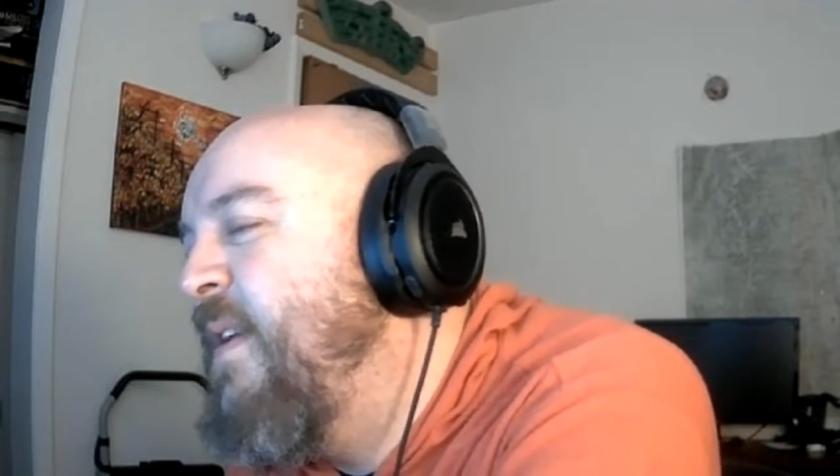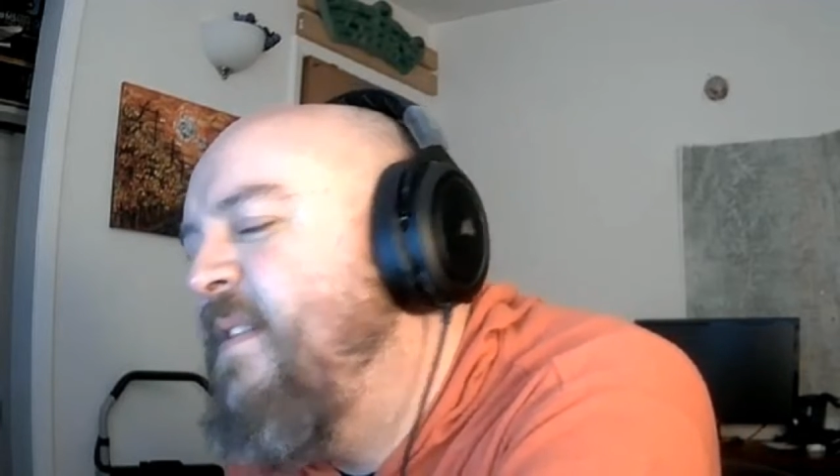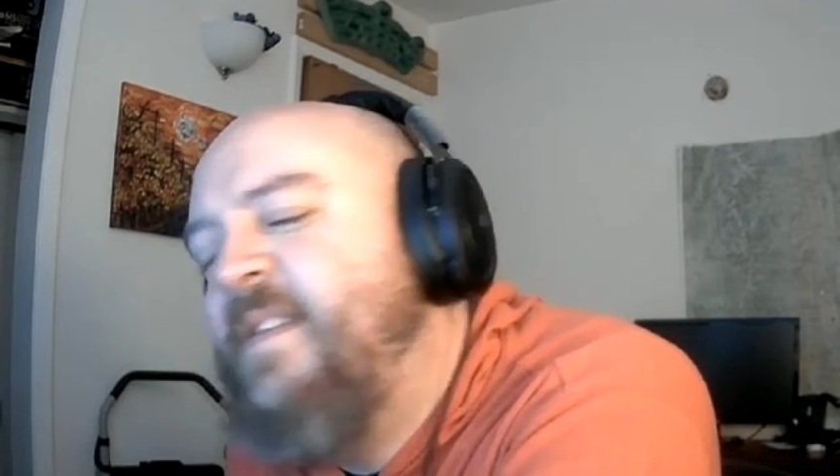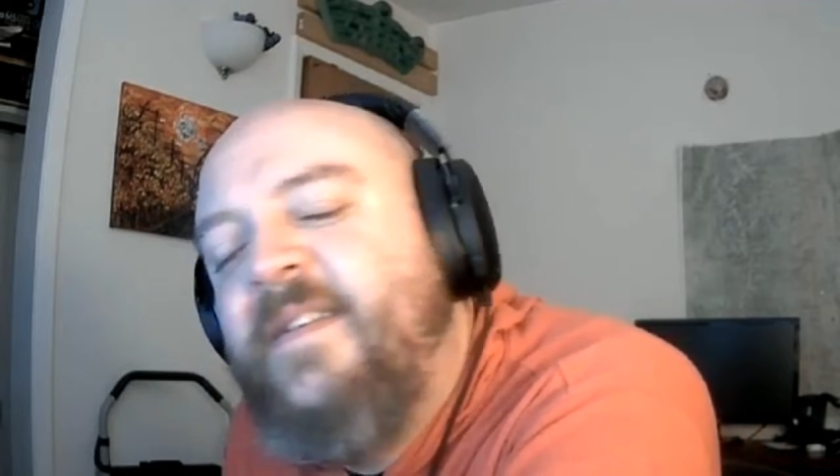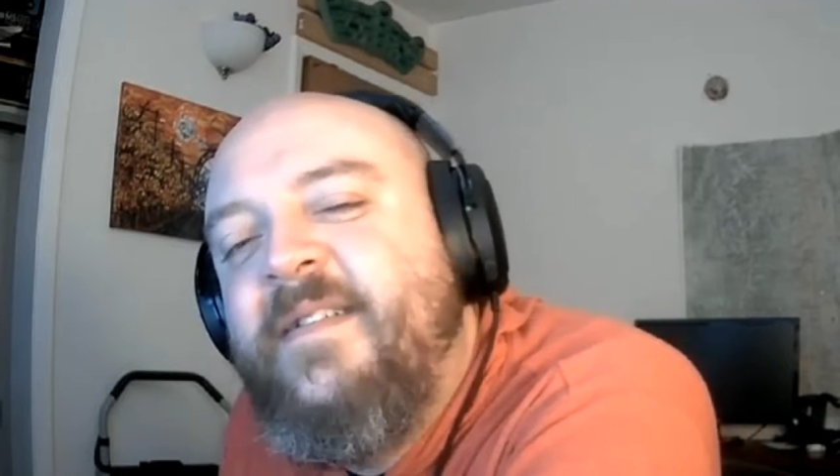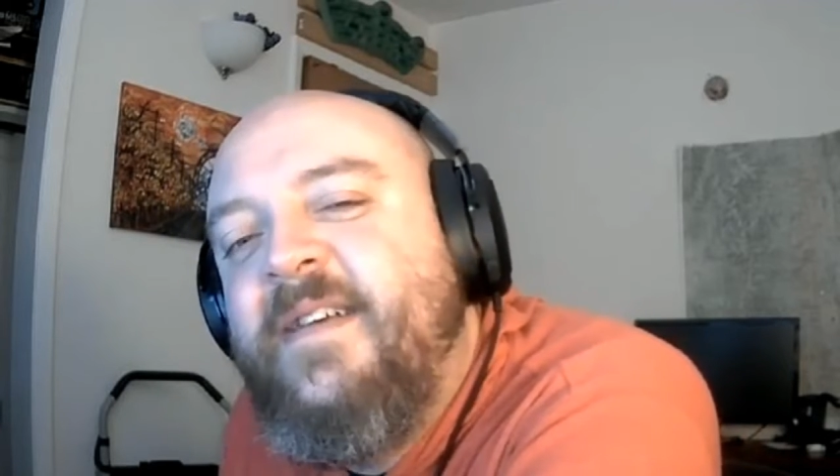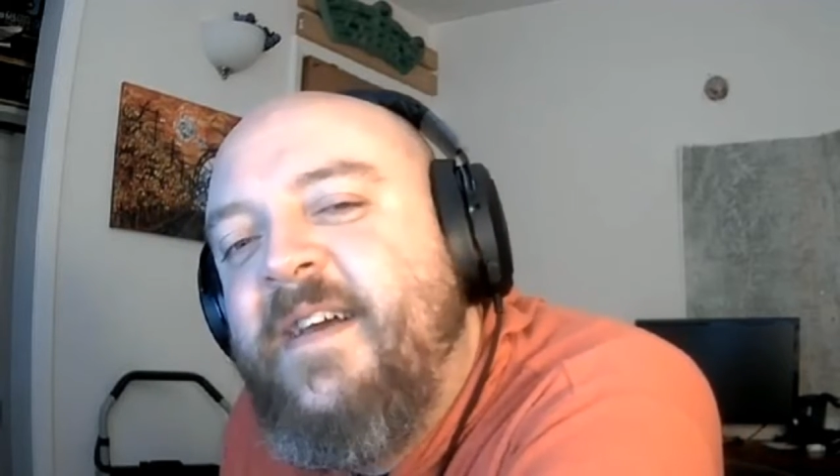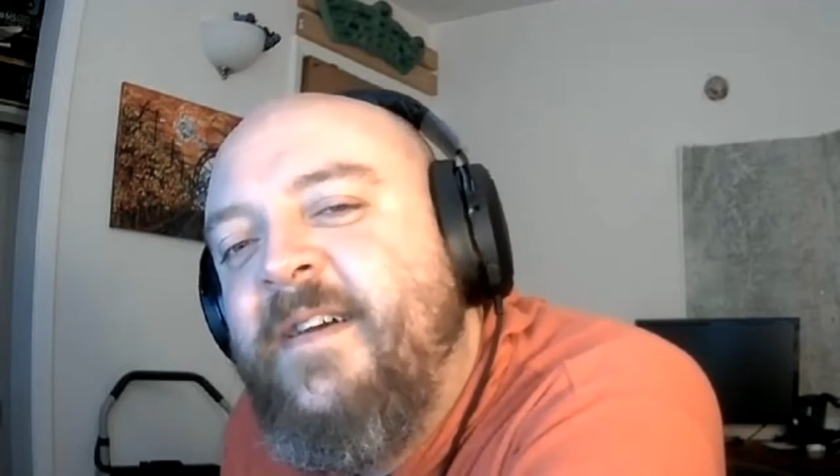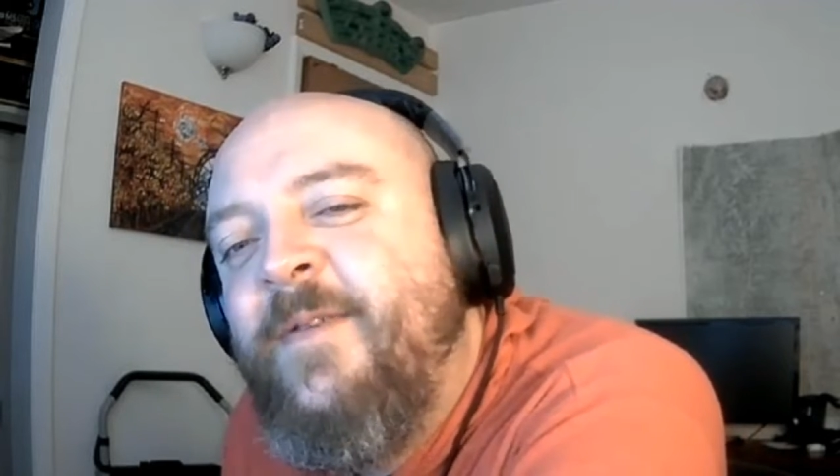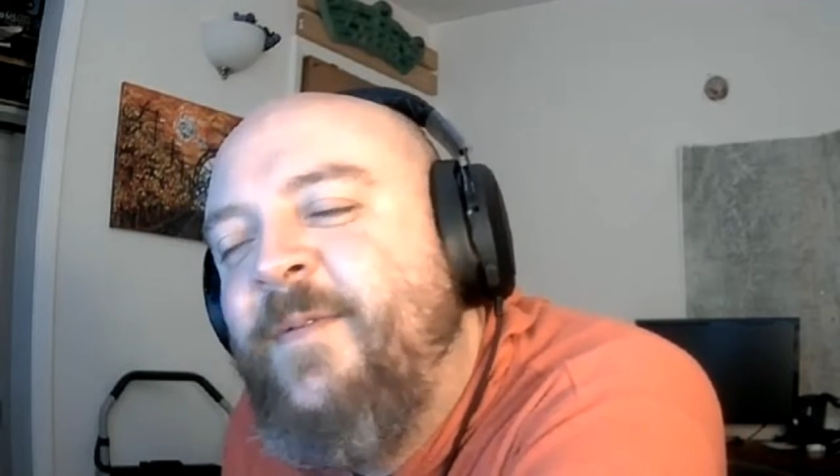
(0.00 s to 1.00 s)
President's
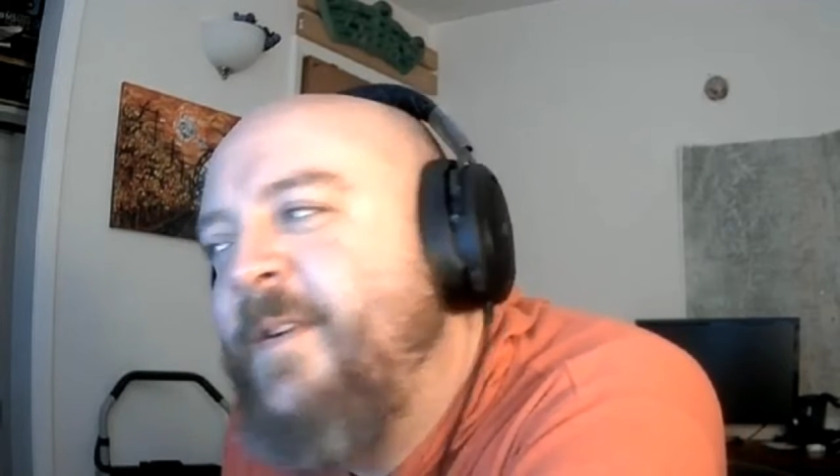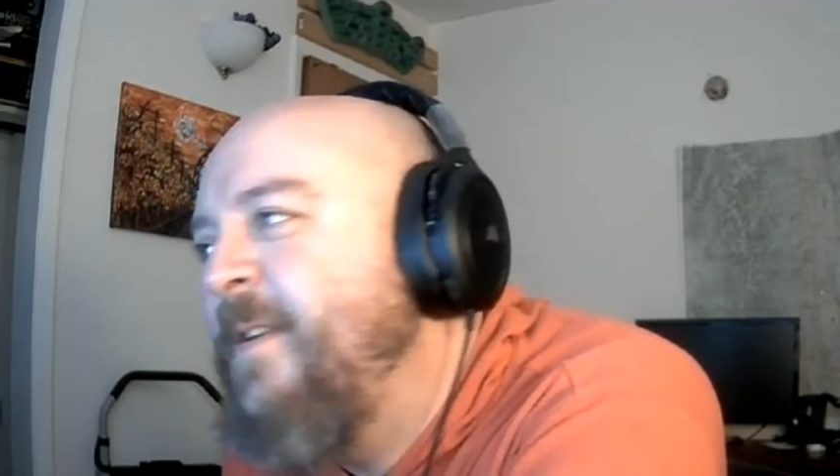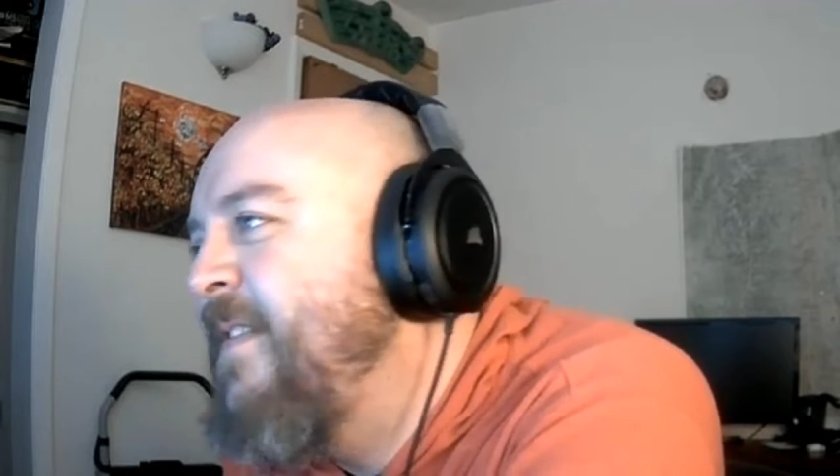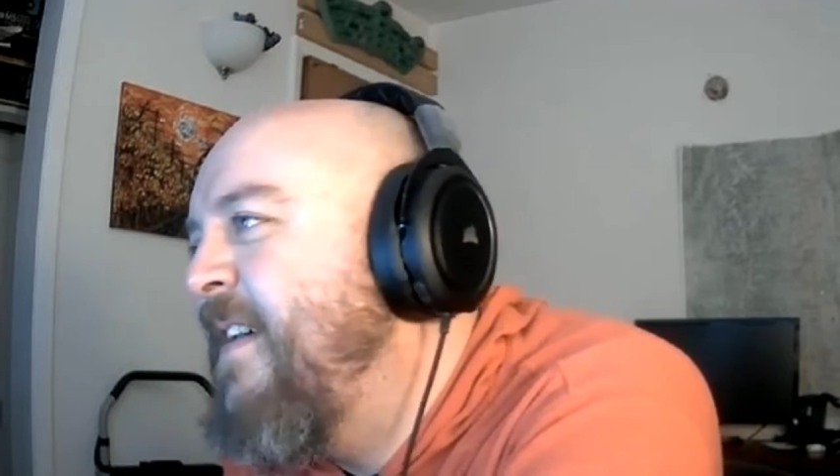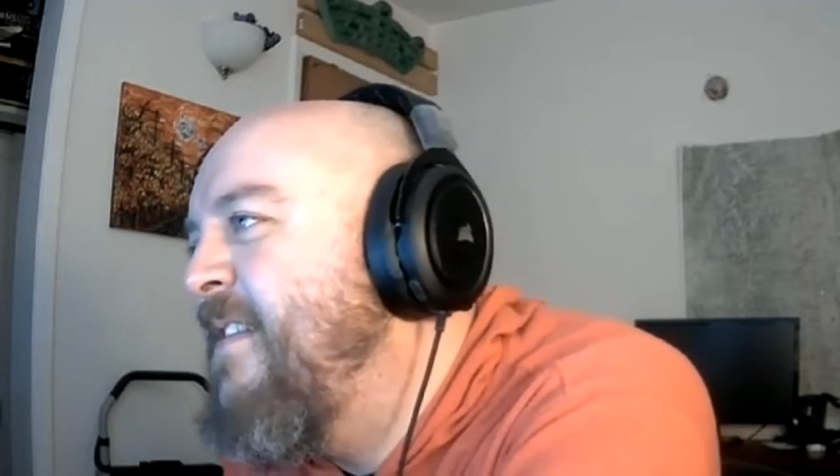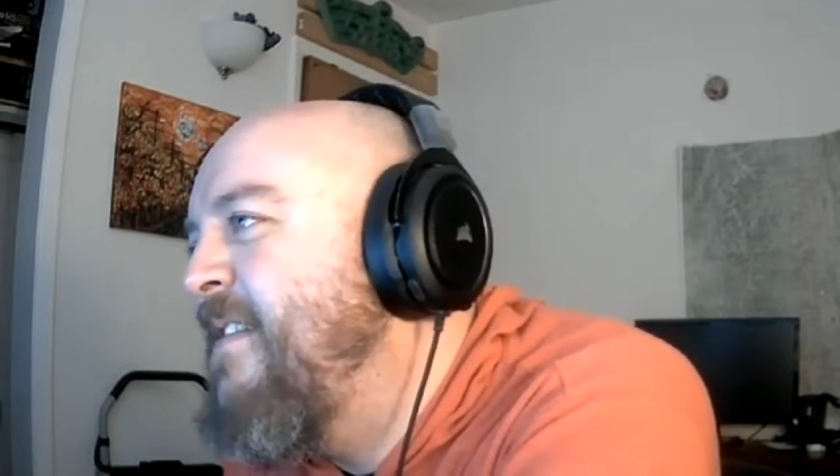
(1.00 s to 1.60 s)
Day. I wonder if